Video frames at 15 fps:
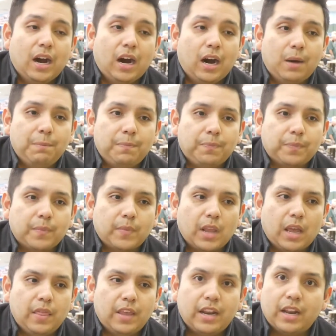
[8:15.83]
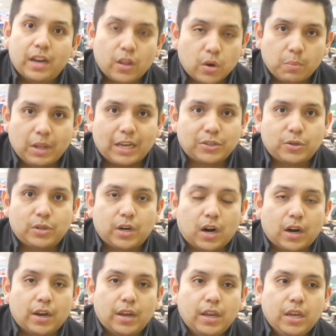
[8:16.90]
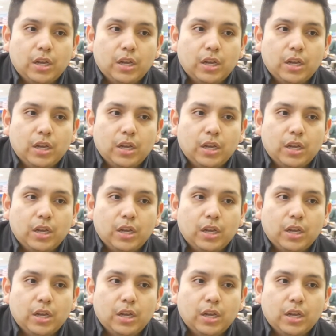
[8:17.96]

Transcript: and then another Blaster Dark.